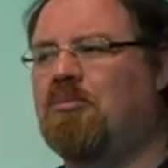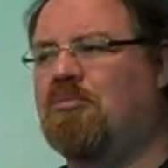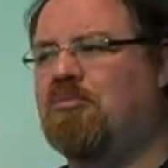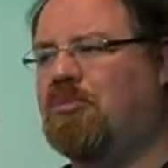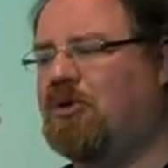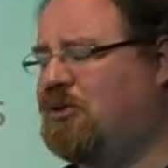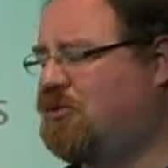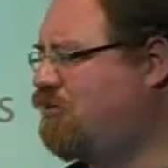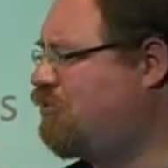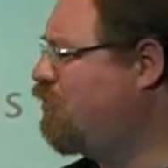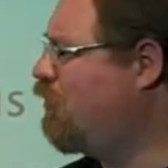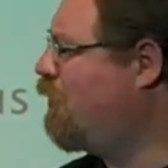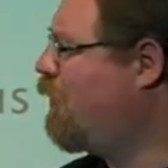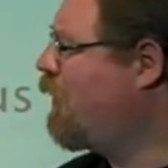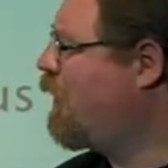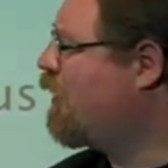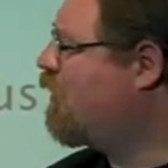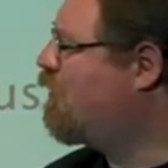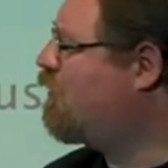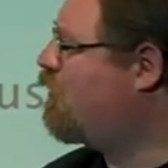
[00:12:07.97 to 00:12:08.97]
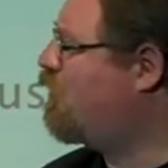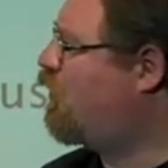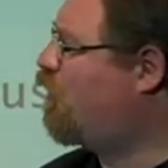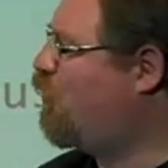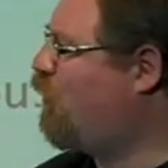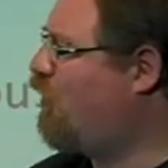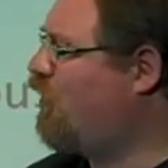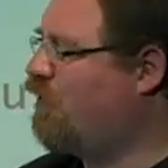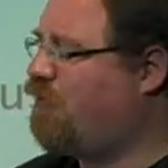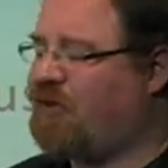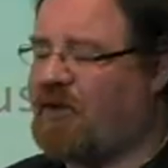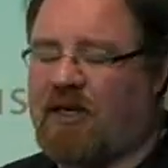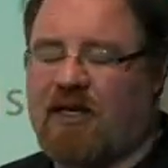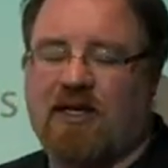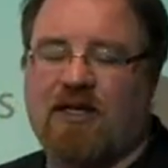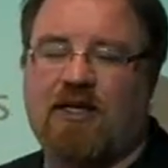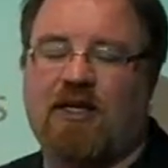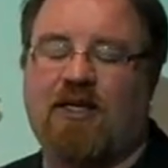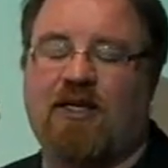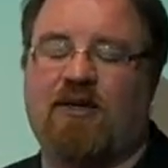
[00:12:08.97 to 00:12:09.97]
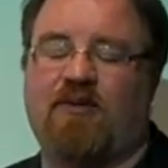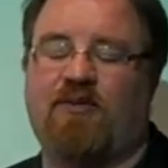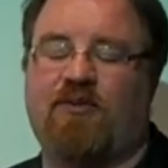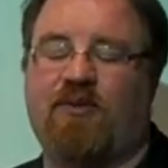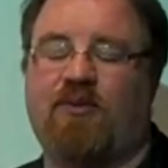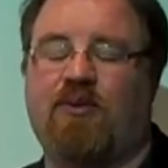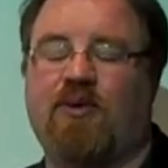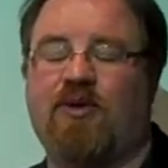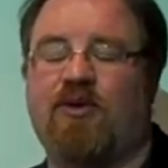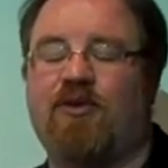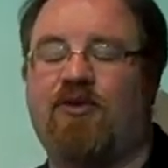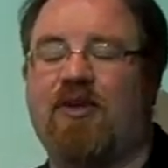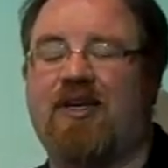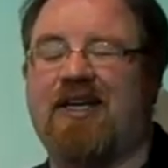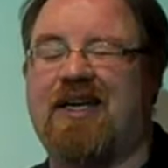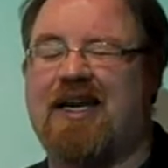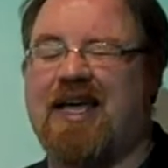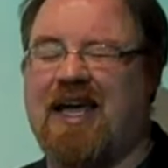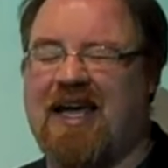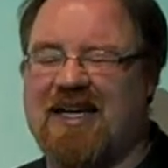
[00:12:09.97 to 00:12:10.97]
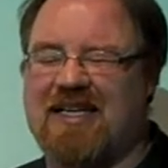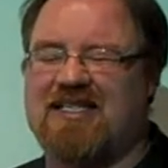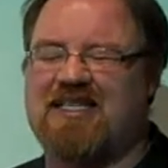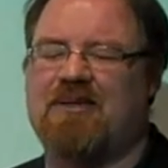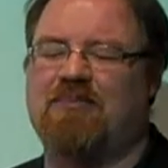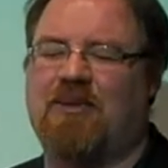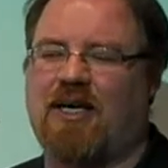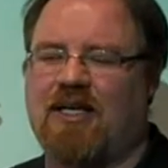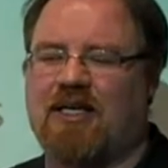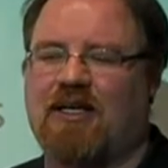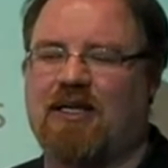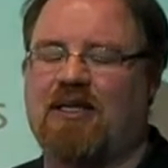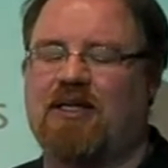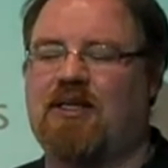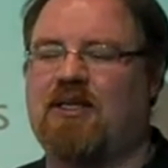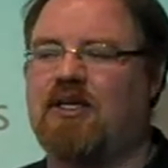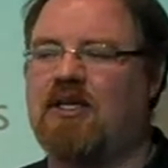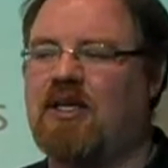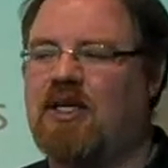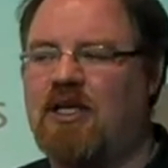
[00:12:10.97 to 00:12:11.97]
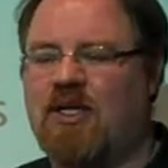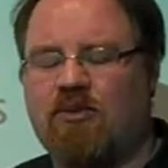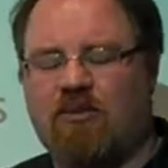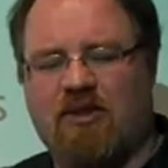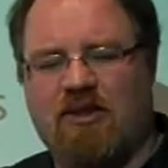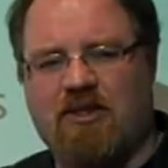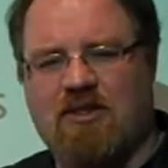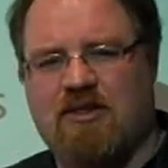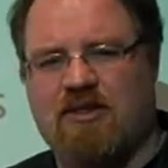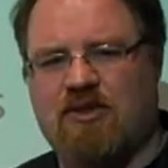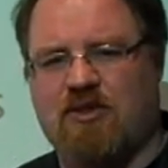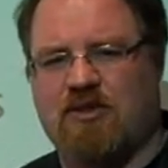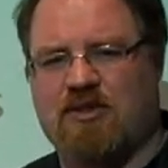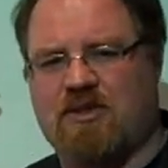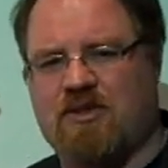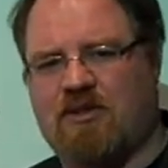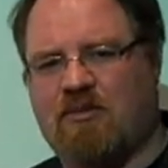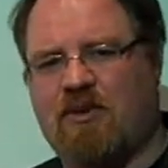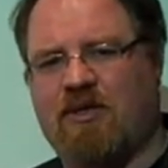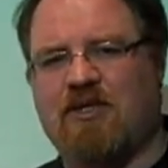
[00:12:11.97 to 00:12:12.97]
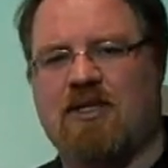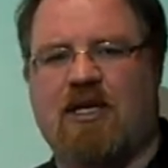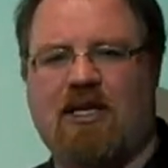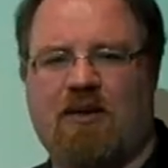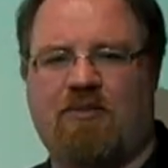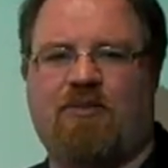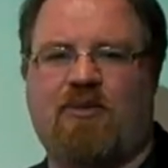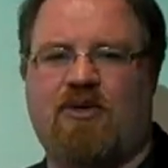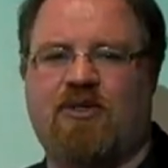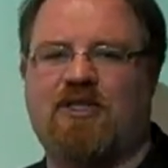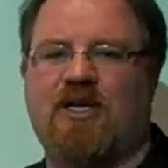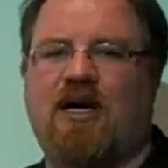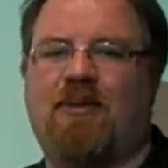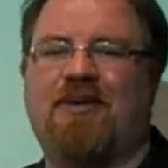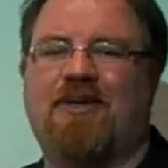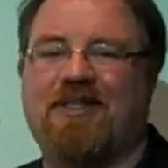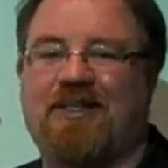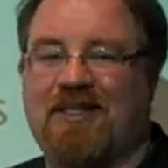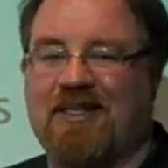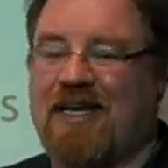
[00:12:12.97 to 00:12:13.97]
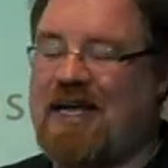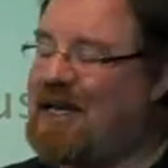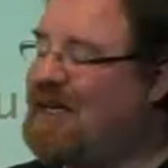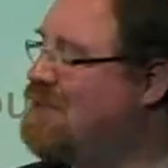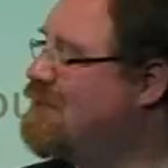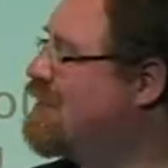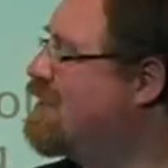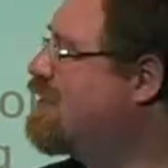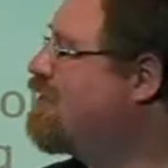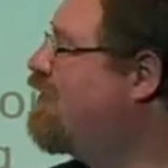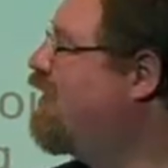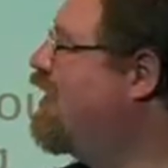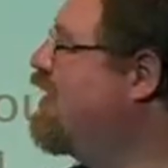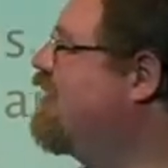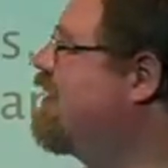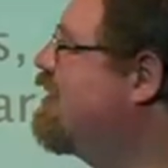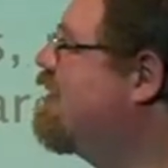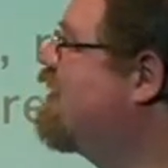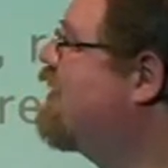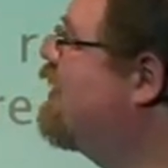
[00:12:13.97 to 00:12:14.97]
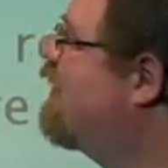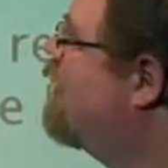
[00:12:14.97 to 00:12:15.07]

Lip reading: But specifically, if we were using an ADDIE model, we'd just spend a lot more time on the analysis phase.